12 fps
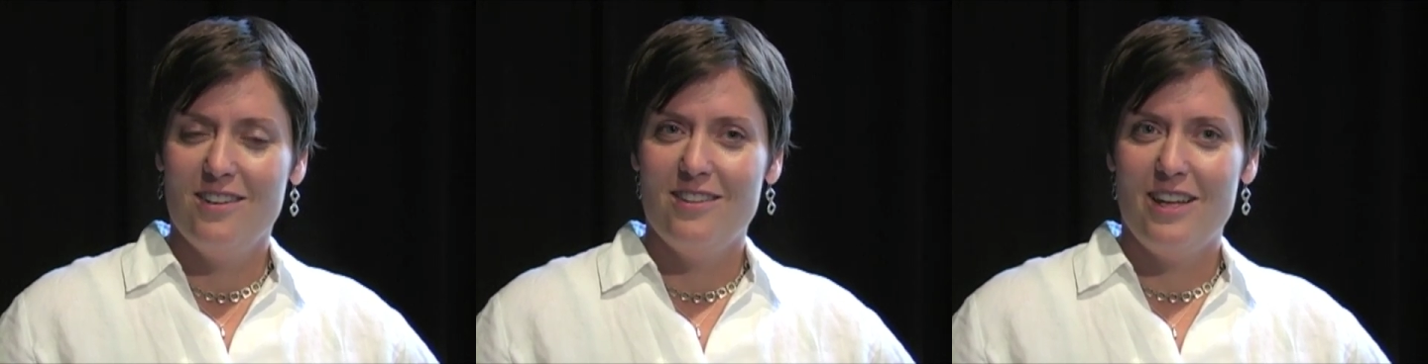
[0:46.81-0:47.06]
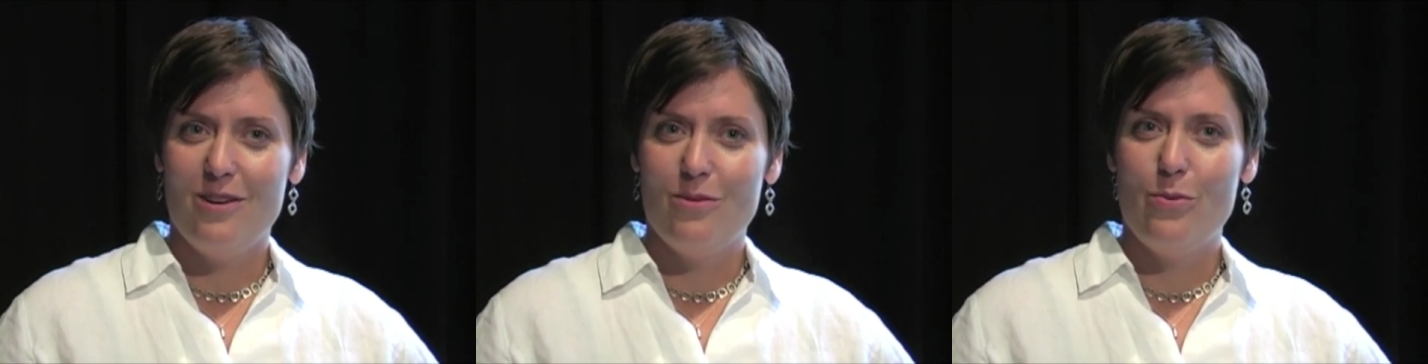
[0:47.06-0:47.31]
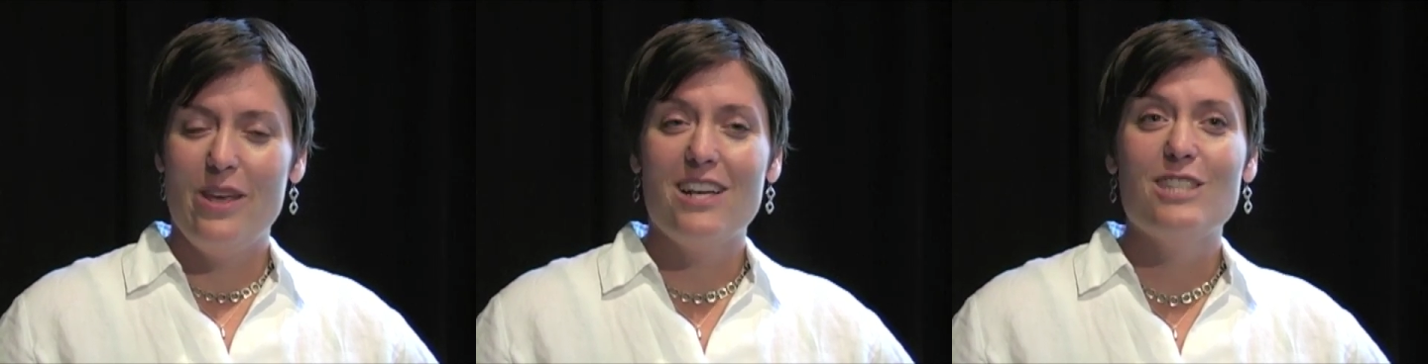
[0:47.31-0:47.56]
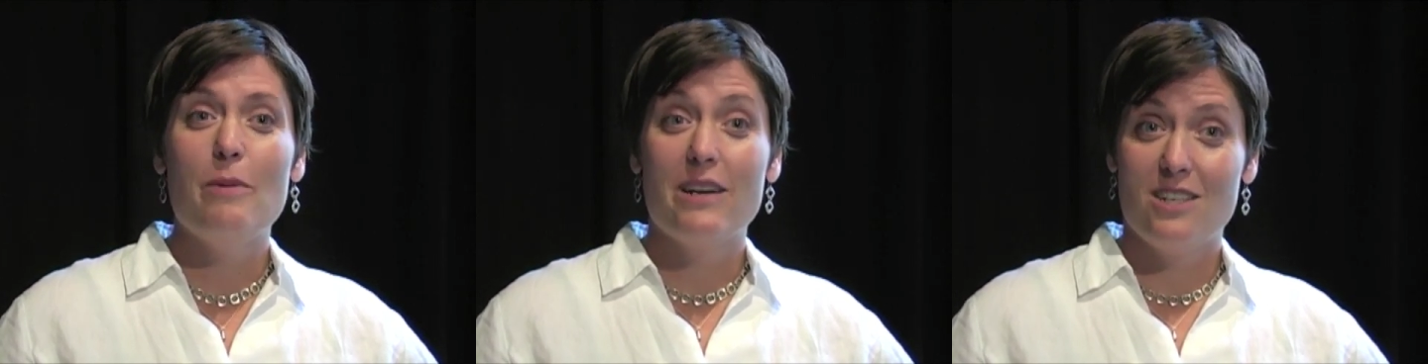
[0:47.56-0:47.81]
that we
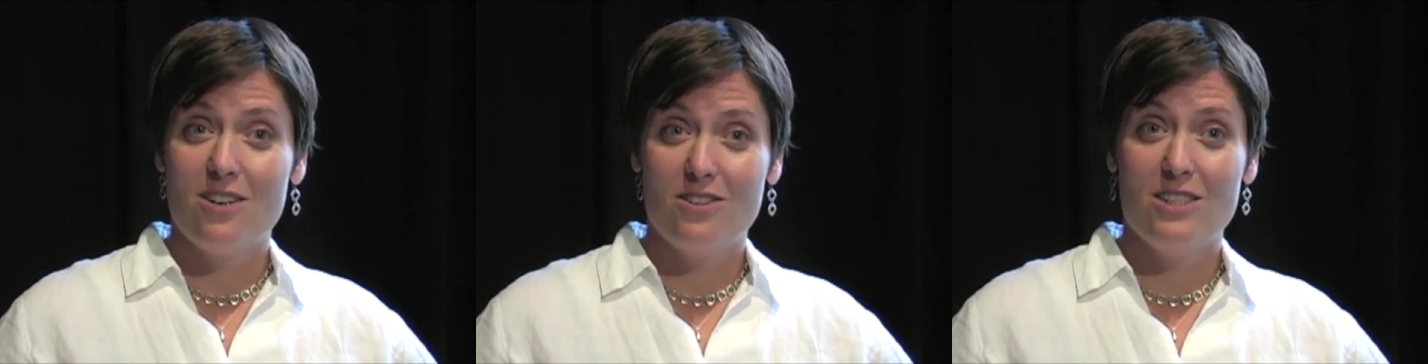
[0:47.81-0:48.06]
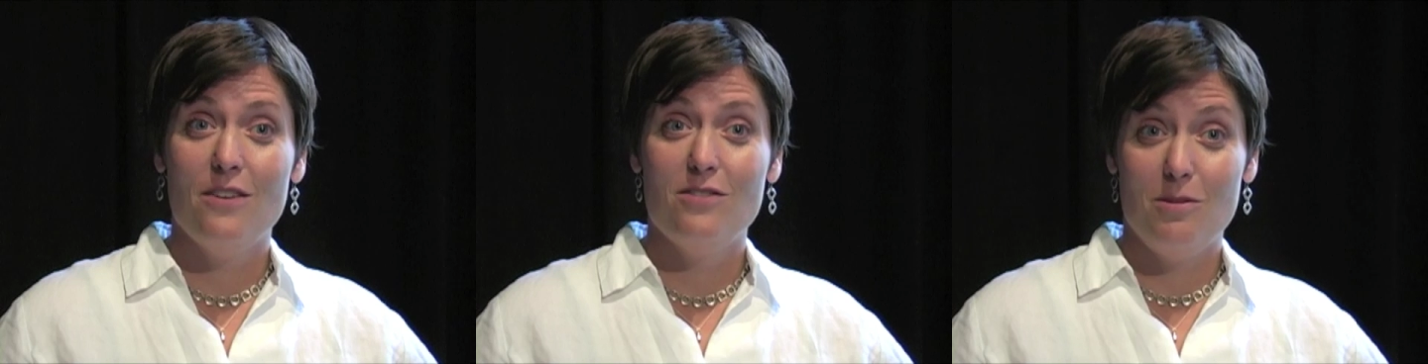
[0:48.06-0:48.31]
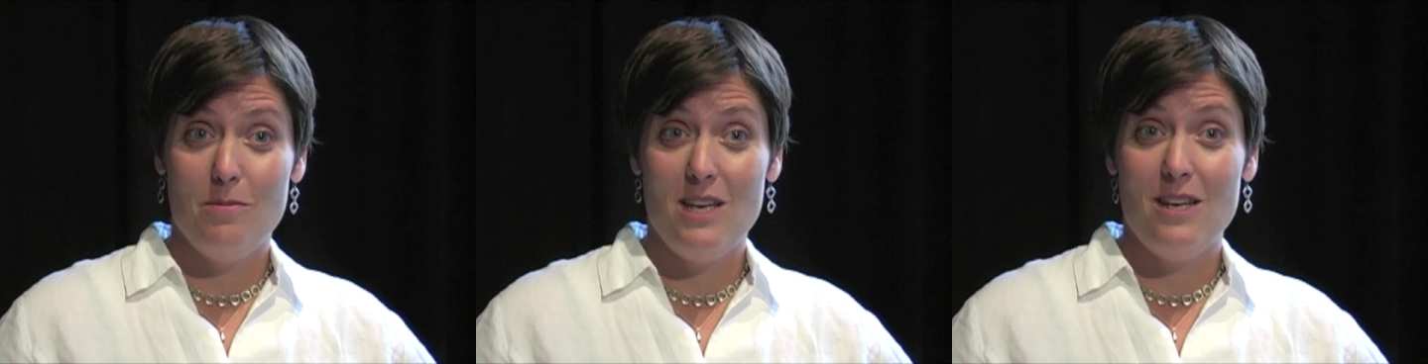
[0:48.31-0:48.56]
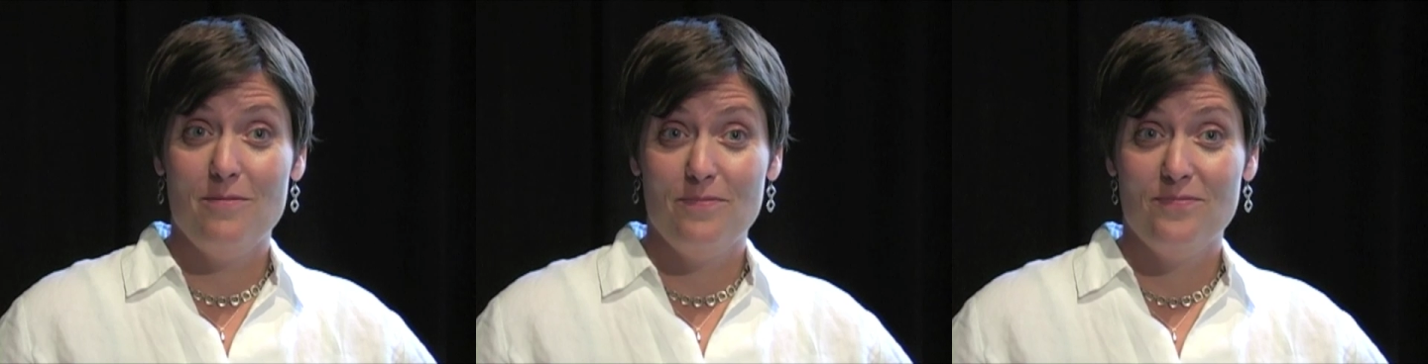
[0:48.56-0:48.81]
expected ourselves to
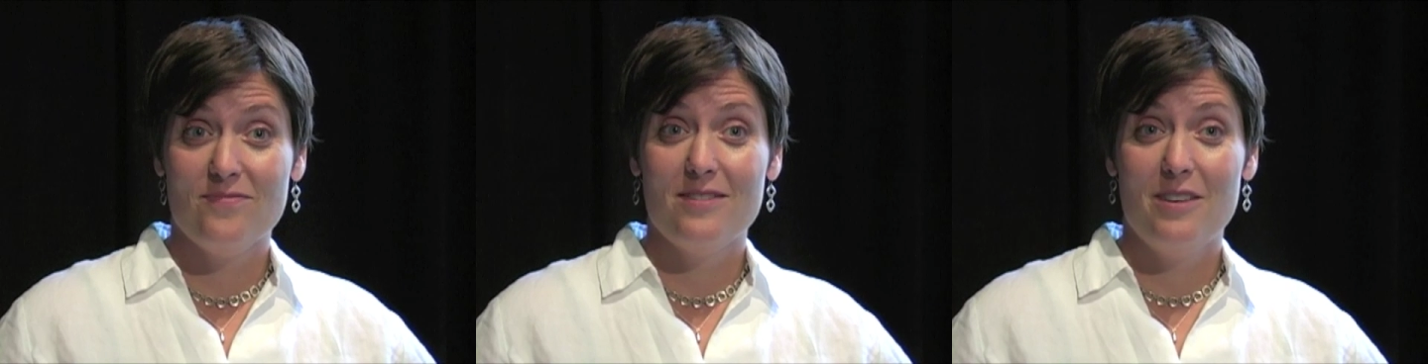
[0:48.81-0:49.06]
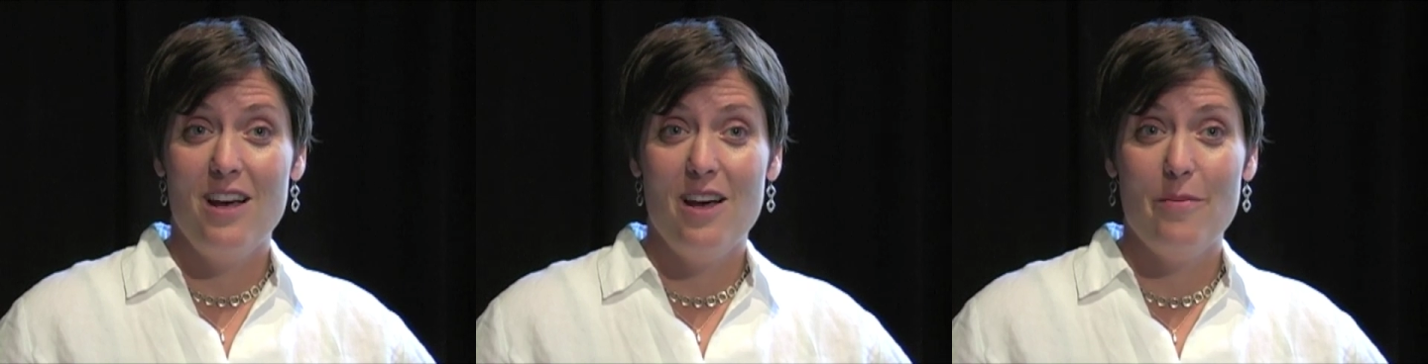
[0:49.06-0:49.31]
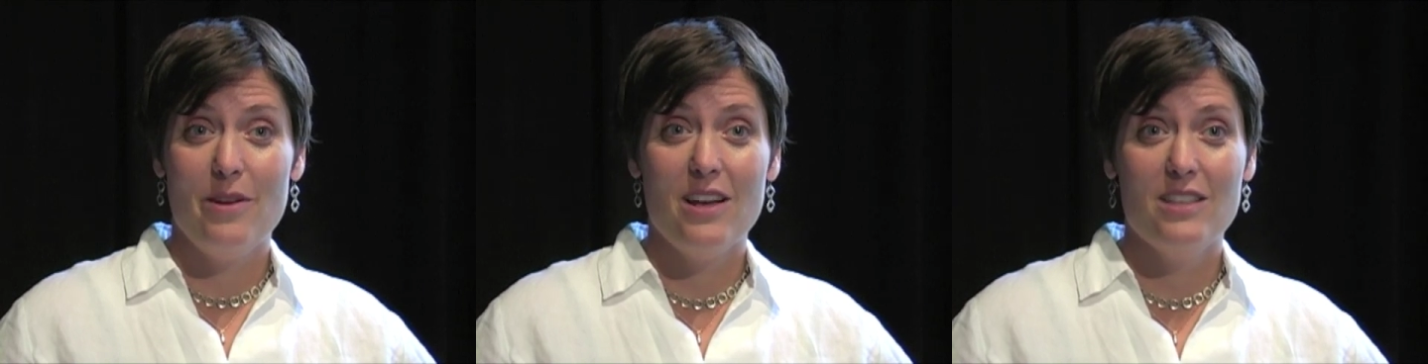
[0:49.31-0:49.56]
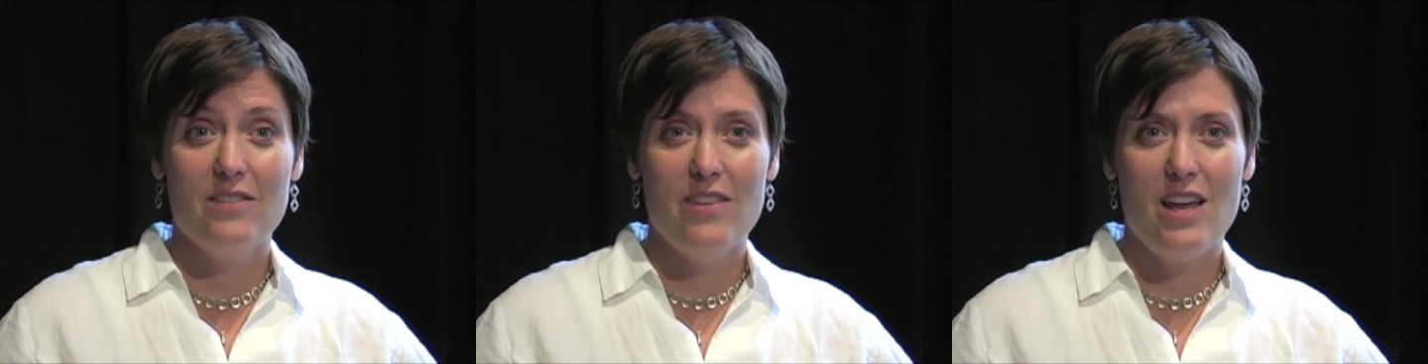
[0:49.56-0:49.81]
be
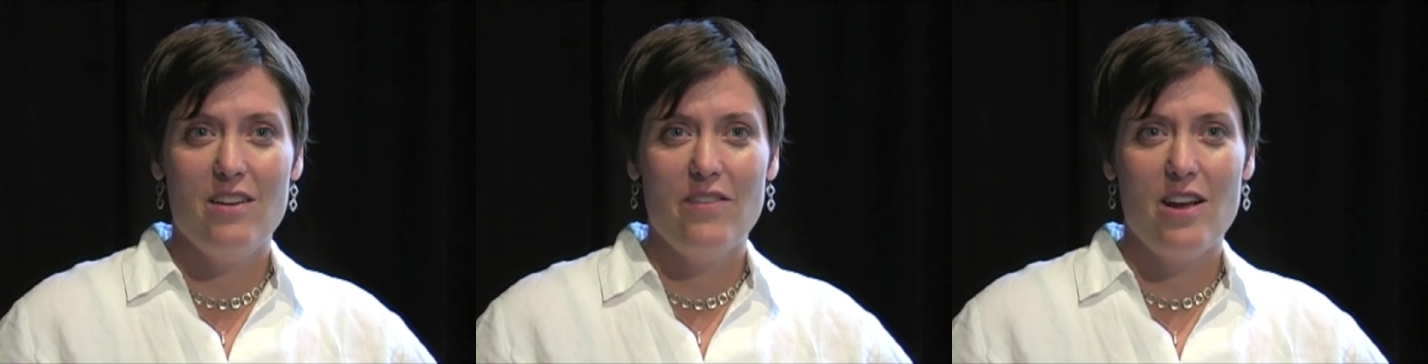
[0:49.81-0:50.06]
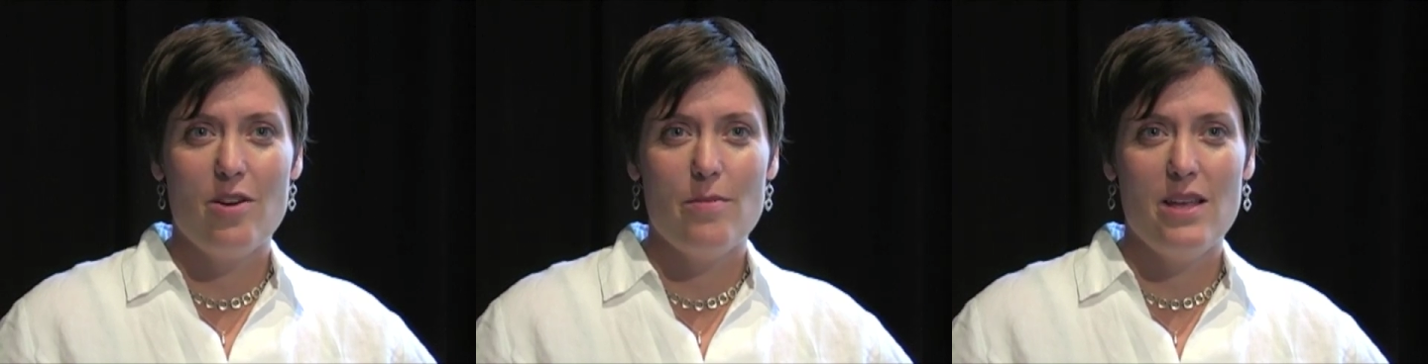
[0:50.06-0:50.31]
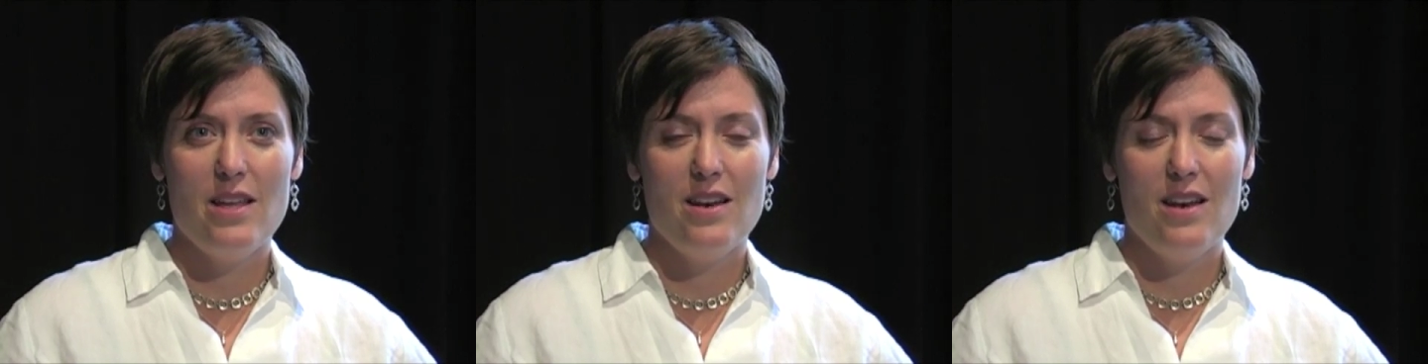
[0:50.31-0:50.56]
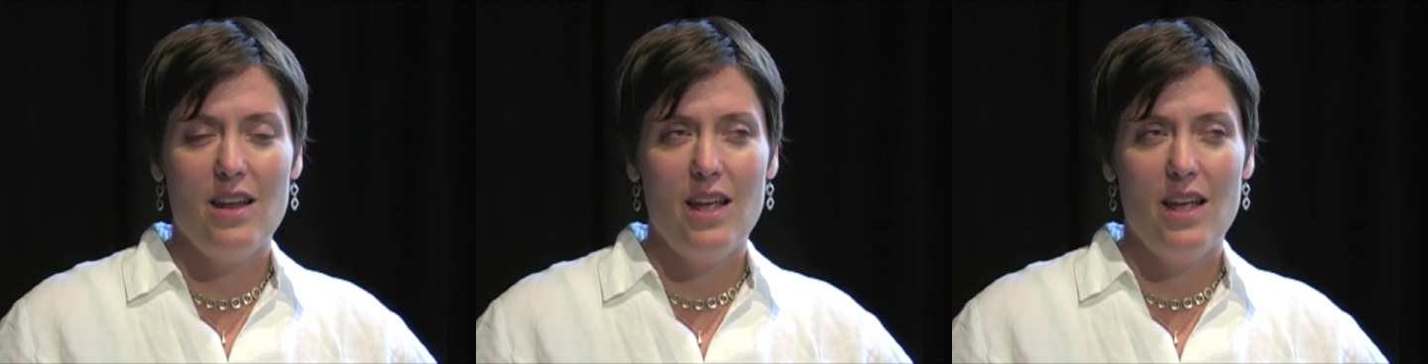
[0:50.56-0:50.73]
because of that environment.